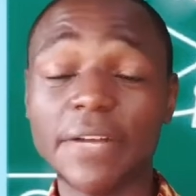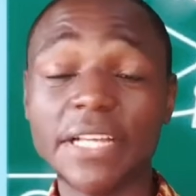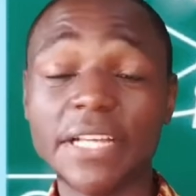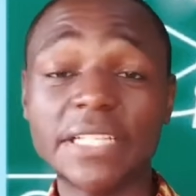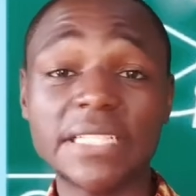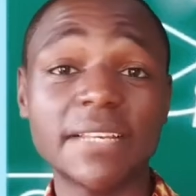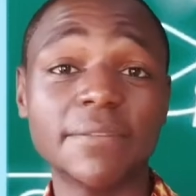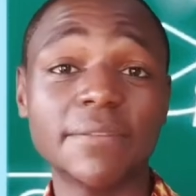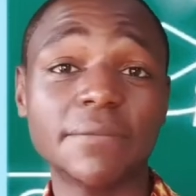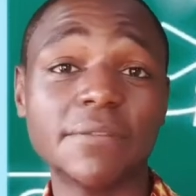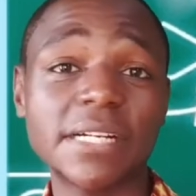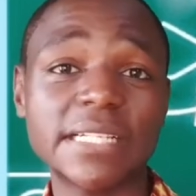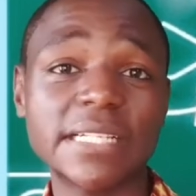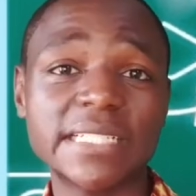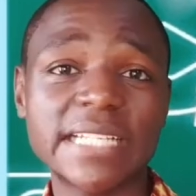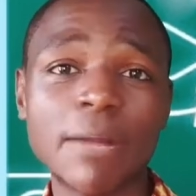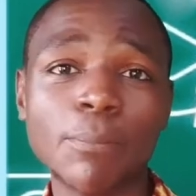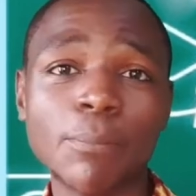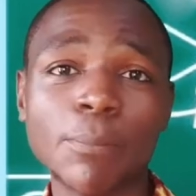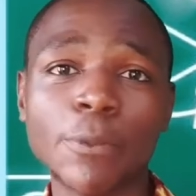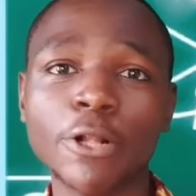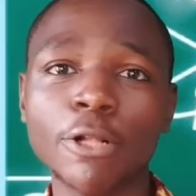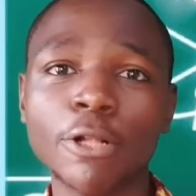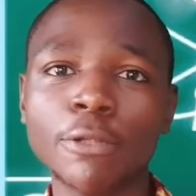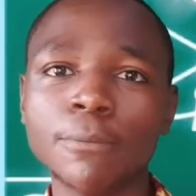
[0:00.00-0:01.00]
If I say, for
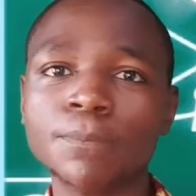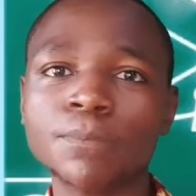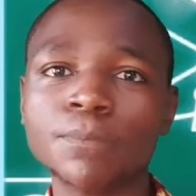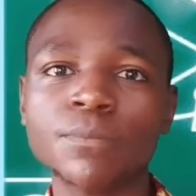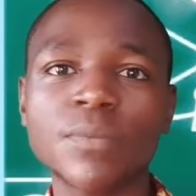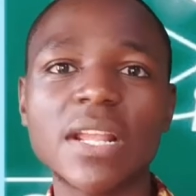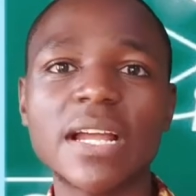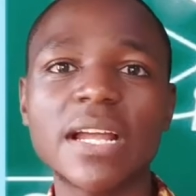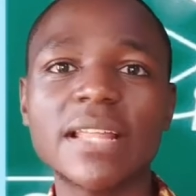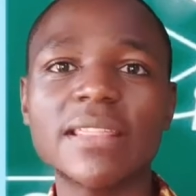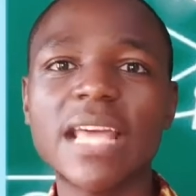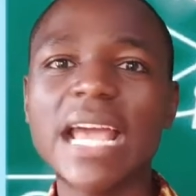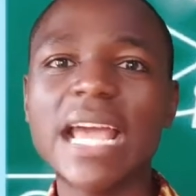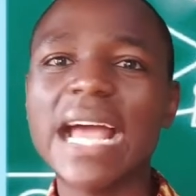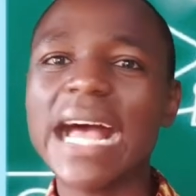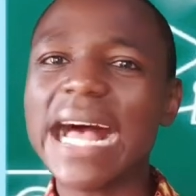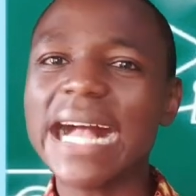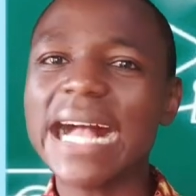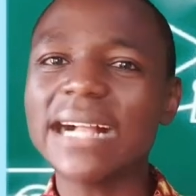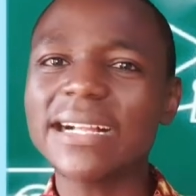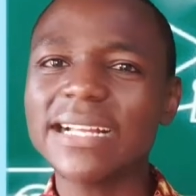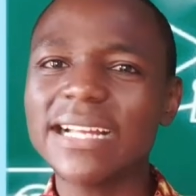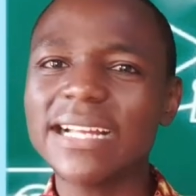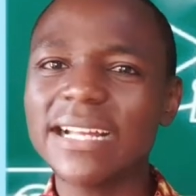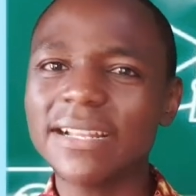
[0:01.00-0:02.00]
example, there
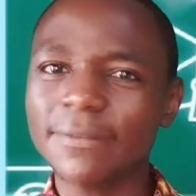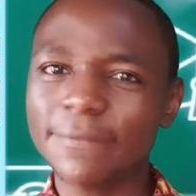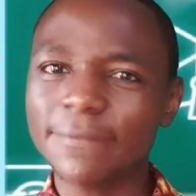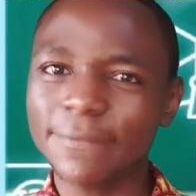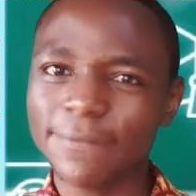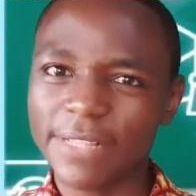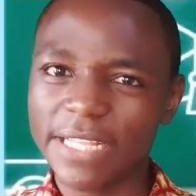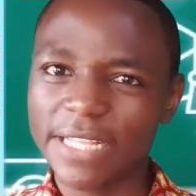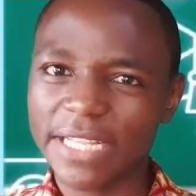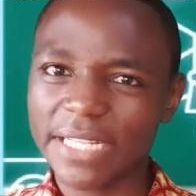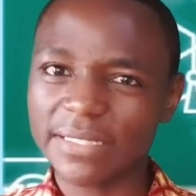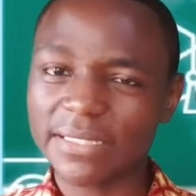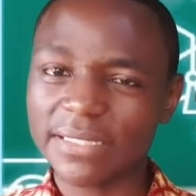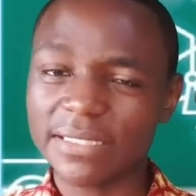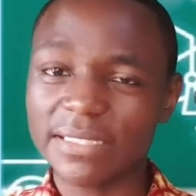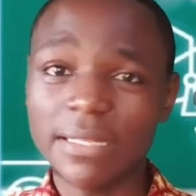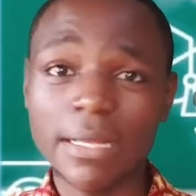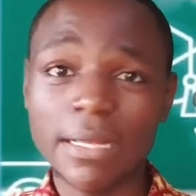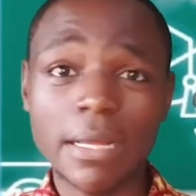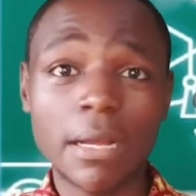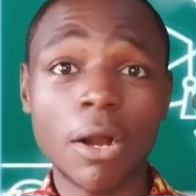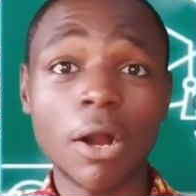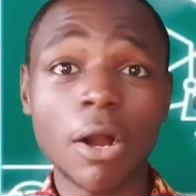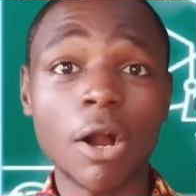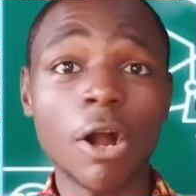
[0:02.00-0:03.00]
are
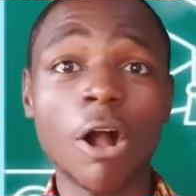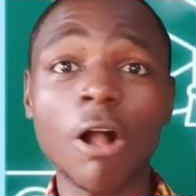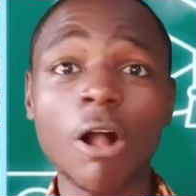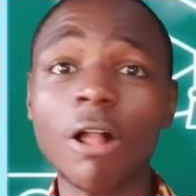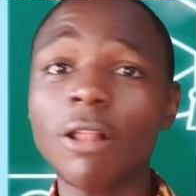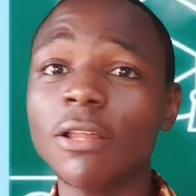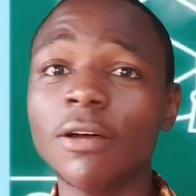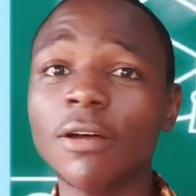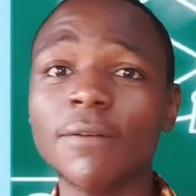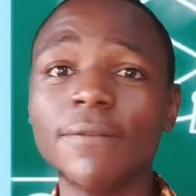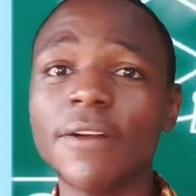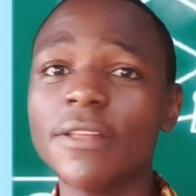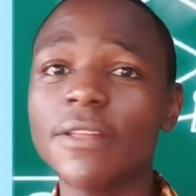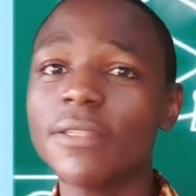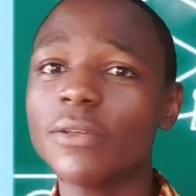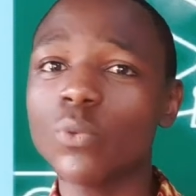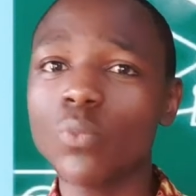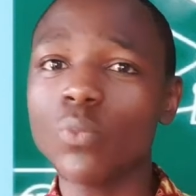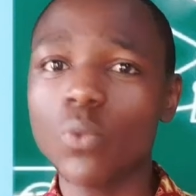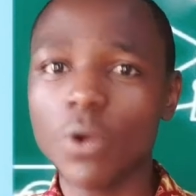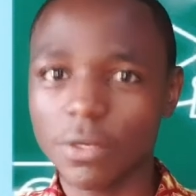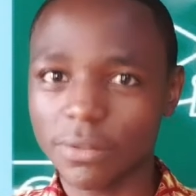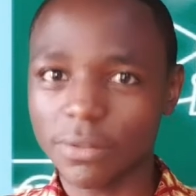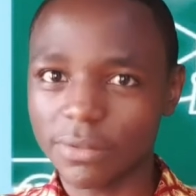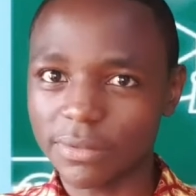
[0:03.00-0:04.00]
conflicts all over
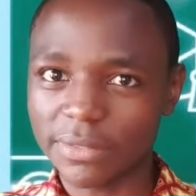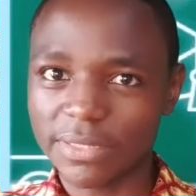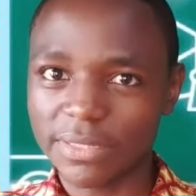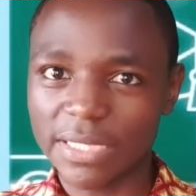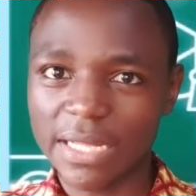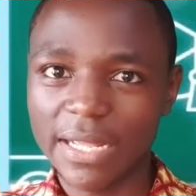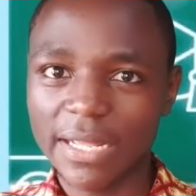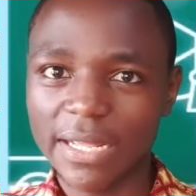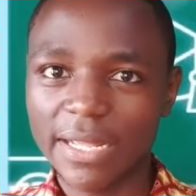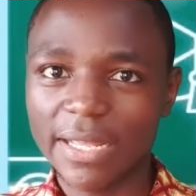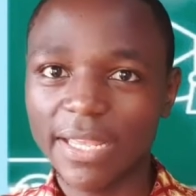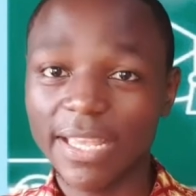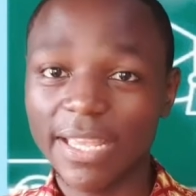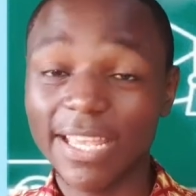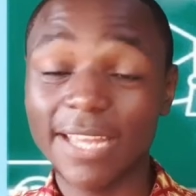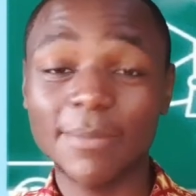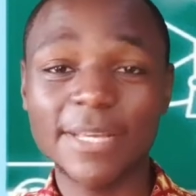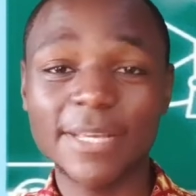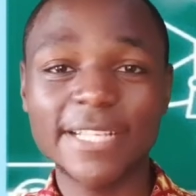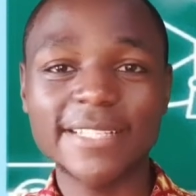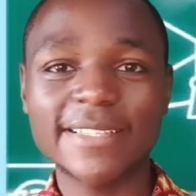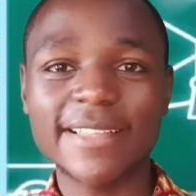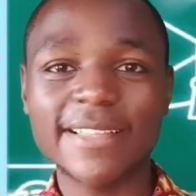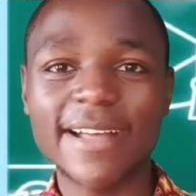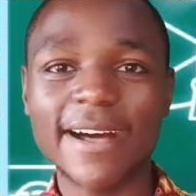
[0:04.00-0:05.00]
the world,
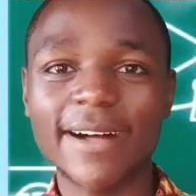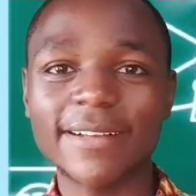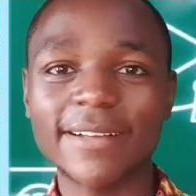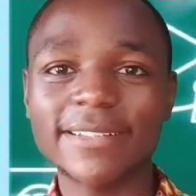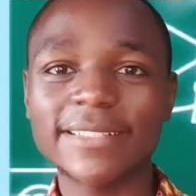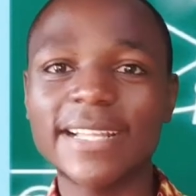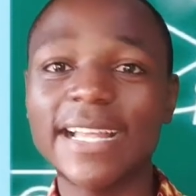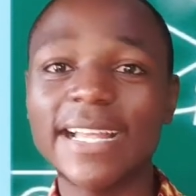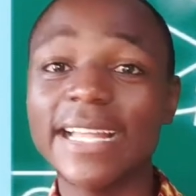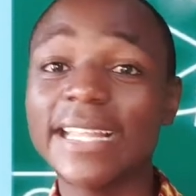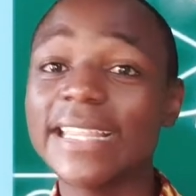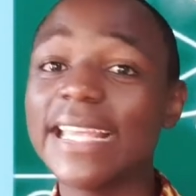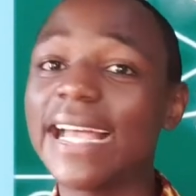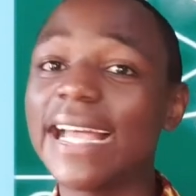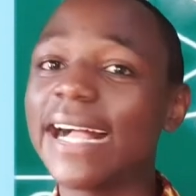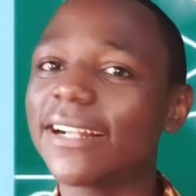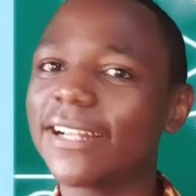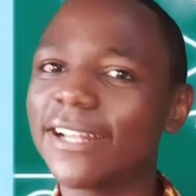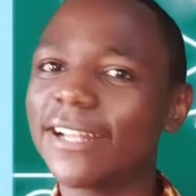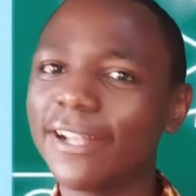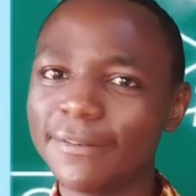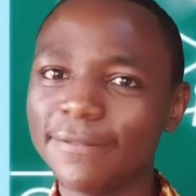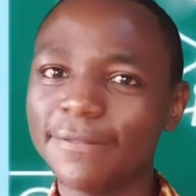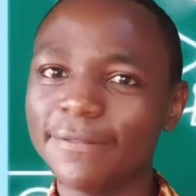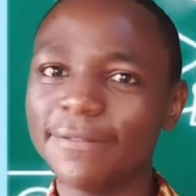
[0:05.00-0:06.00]
it means that there
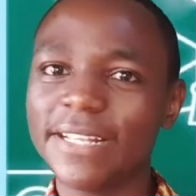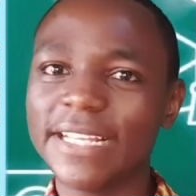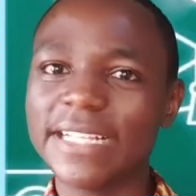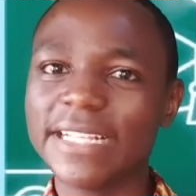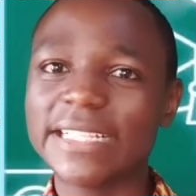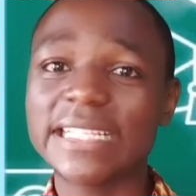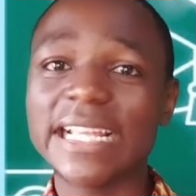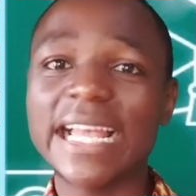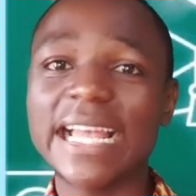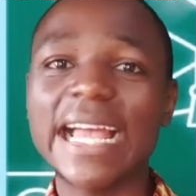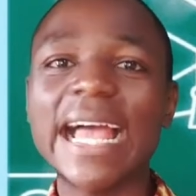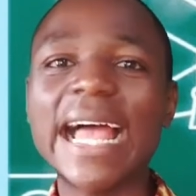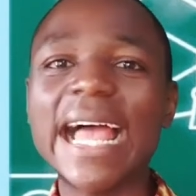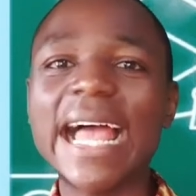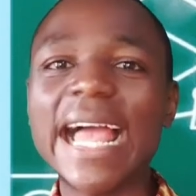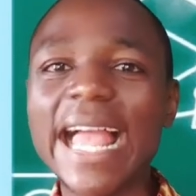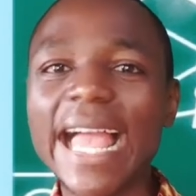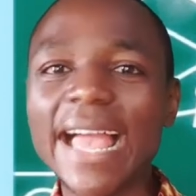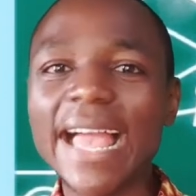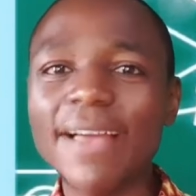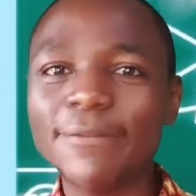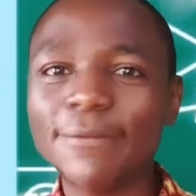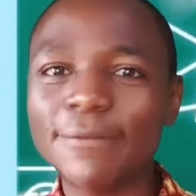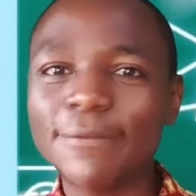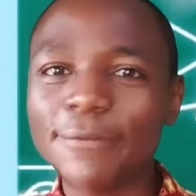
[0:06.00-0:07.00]
are conflicts
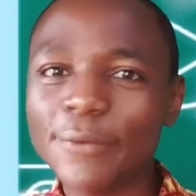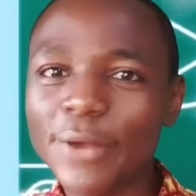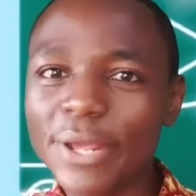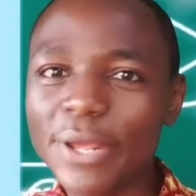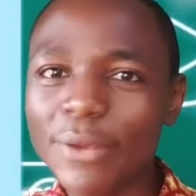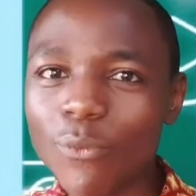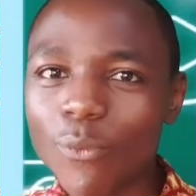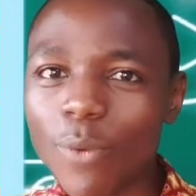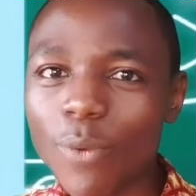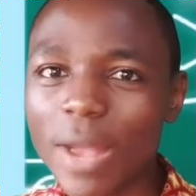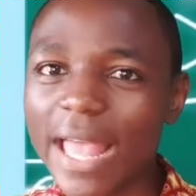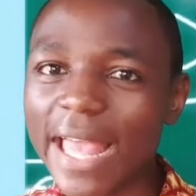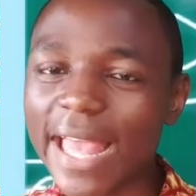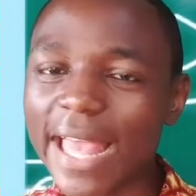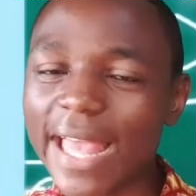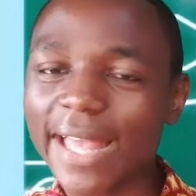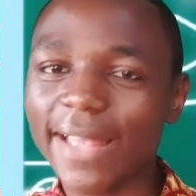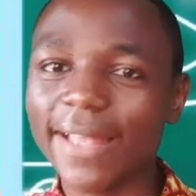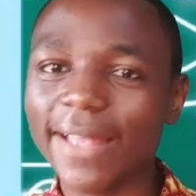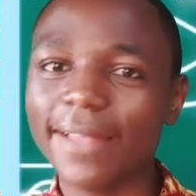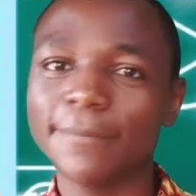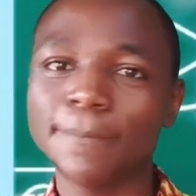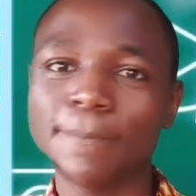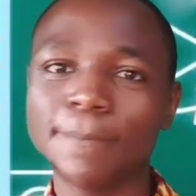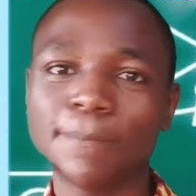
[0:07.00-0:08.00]

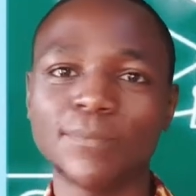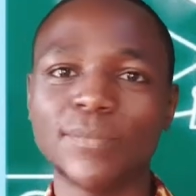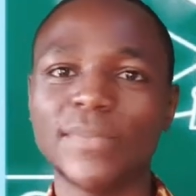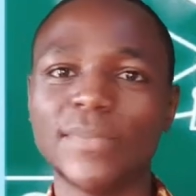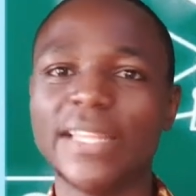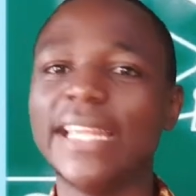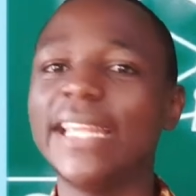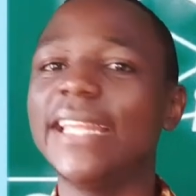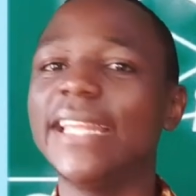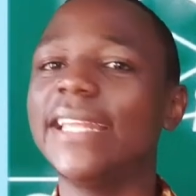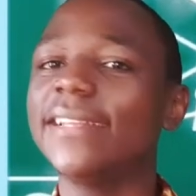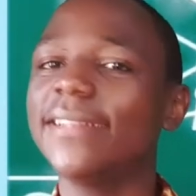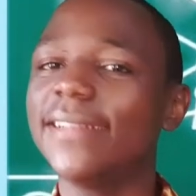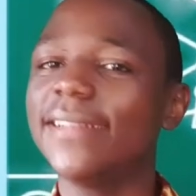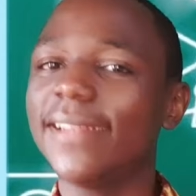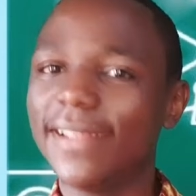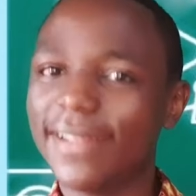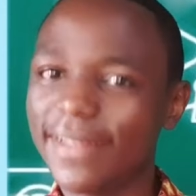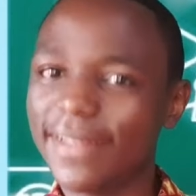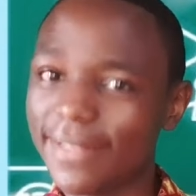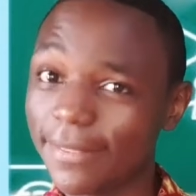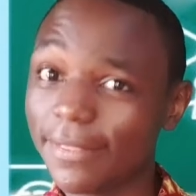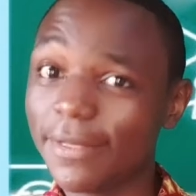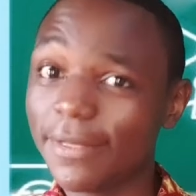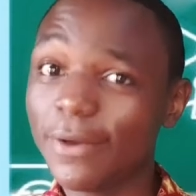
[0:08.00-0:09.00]
everywhere in
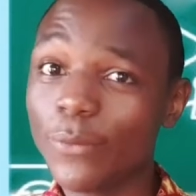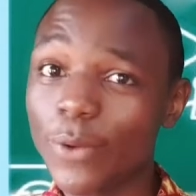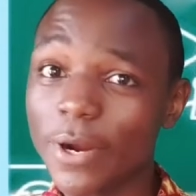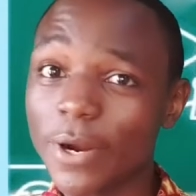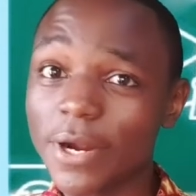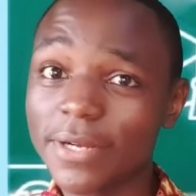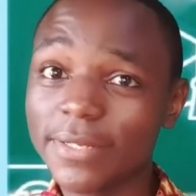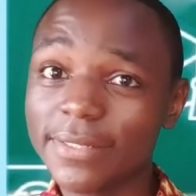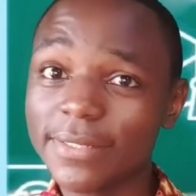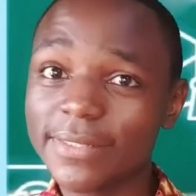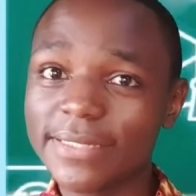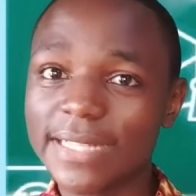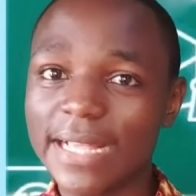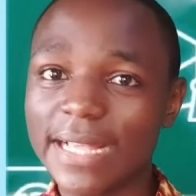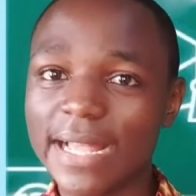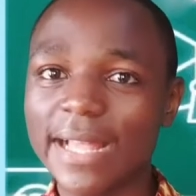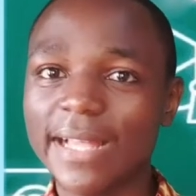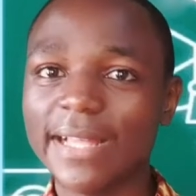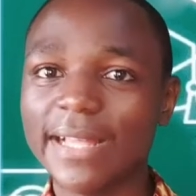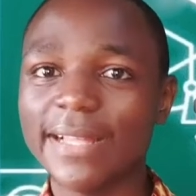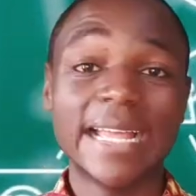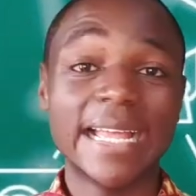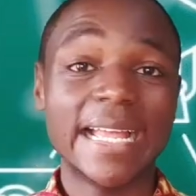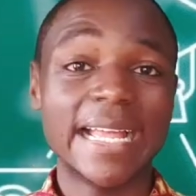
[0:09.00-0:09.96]
the world.